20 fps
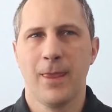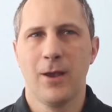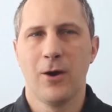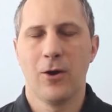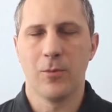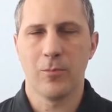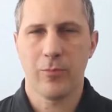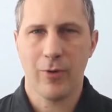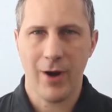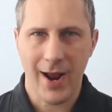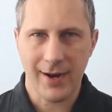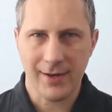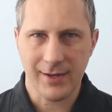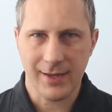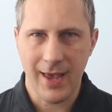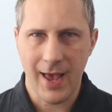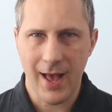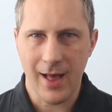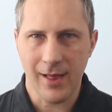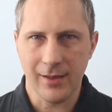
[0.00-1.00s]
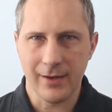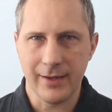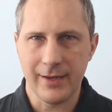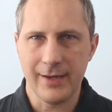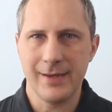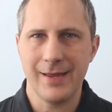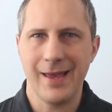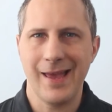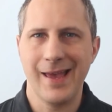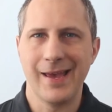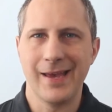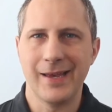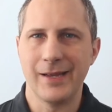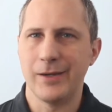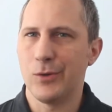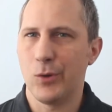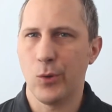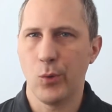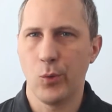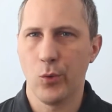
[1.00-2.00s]
on practicality
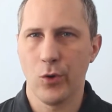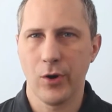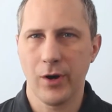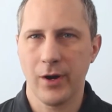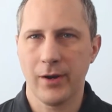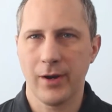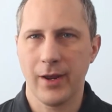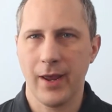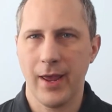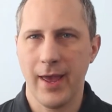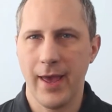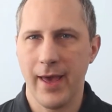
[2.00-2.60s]
and work